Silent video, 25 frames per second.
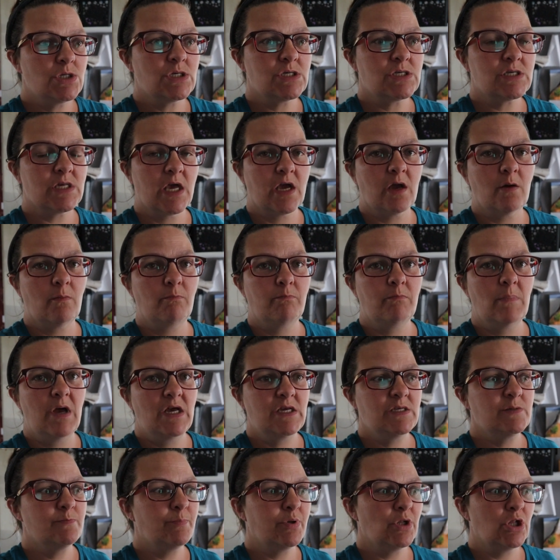just like
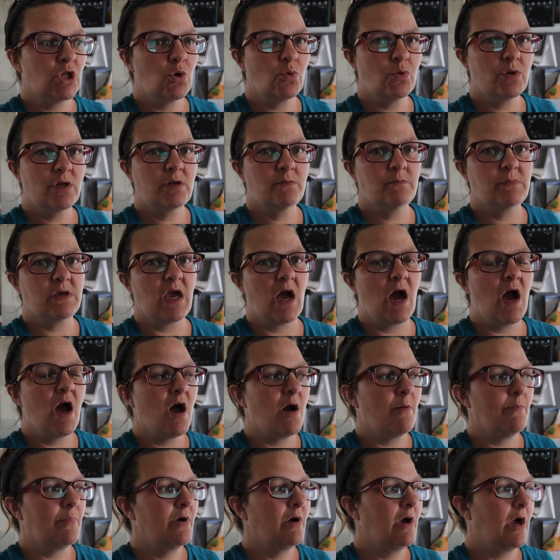has bloated me
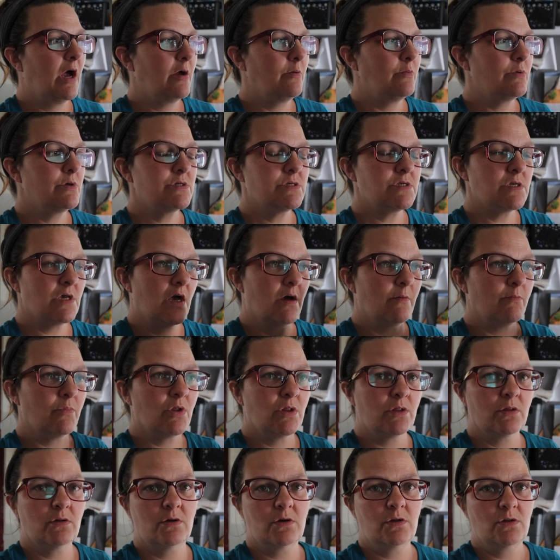up. I was um,
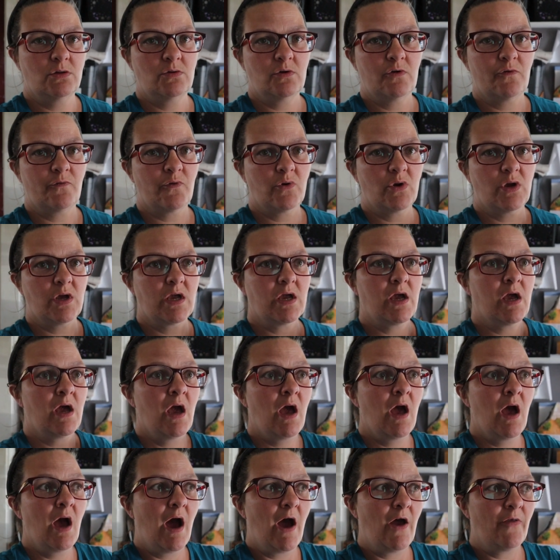gluten-free
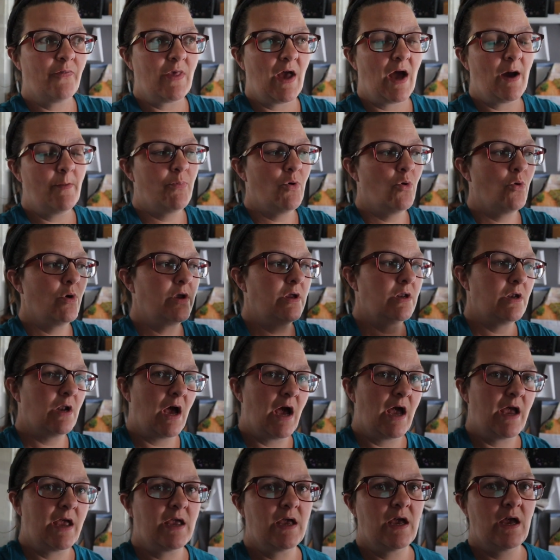at that point.
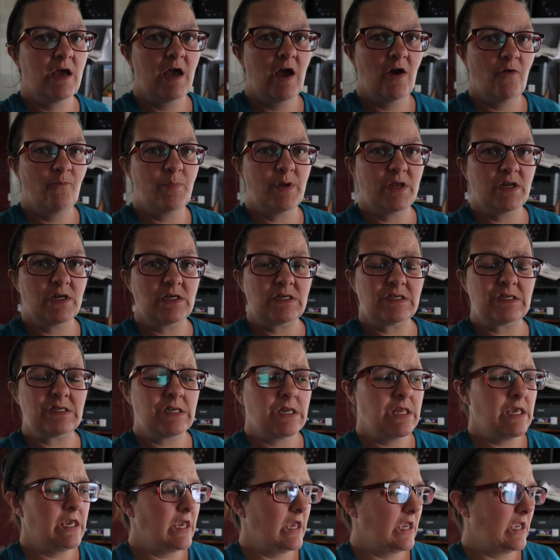I have been
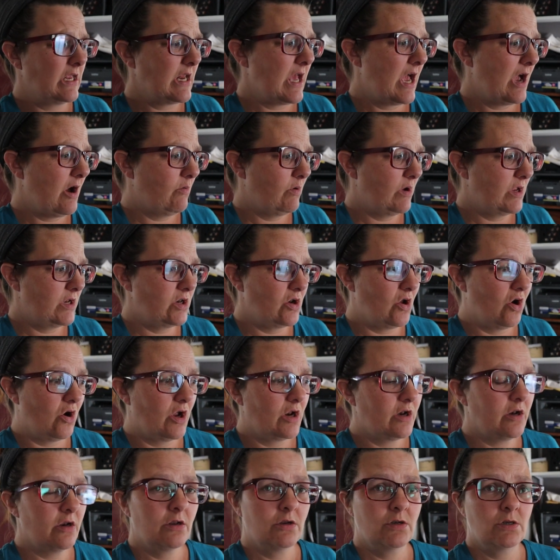sneaking now and
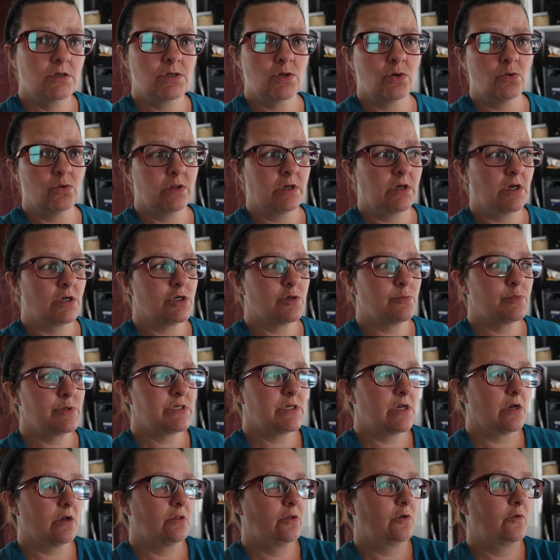not totally
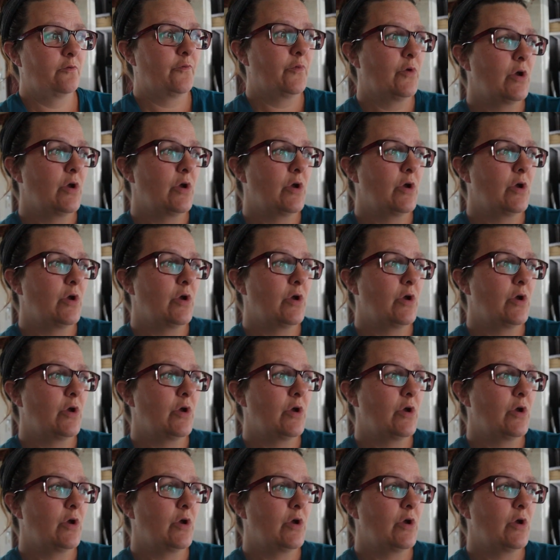100% gluten